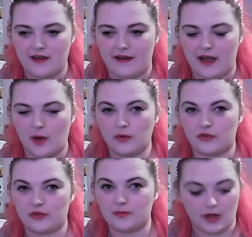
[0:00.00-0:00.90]
I would have
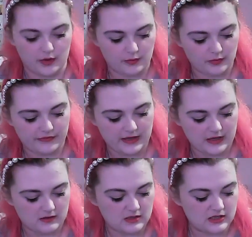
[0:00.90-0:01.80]
come home with it,
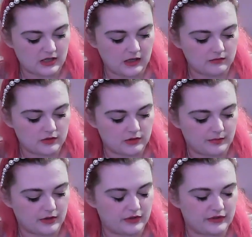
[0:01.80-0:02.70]
you know, just
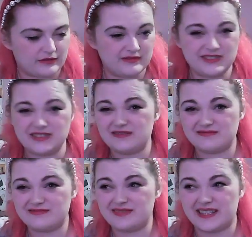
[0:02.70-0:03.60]
because,
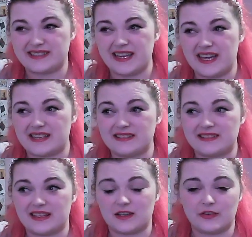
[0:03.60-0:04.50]
like I said, it was
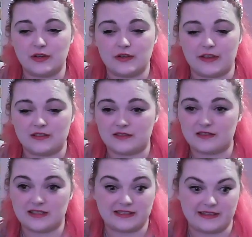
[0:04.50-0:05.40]
like a few of it's the
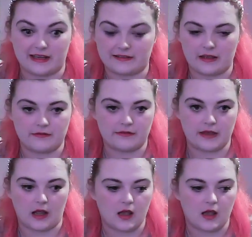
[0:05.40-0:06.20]
exact same thing.